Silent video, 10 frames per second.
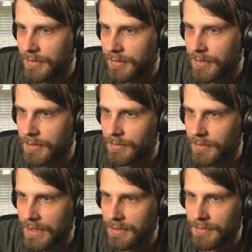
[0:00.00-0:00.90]
So
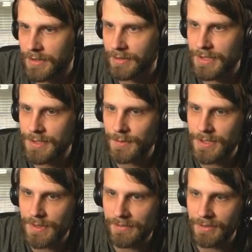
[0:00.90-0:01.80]
at the very least, we
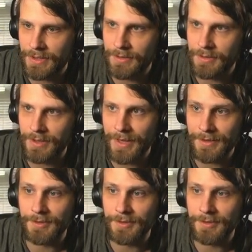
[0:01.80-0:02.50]
do have lethal next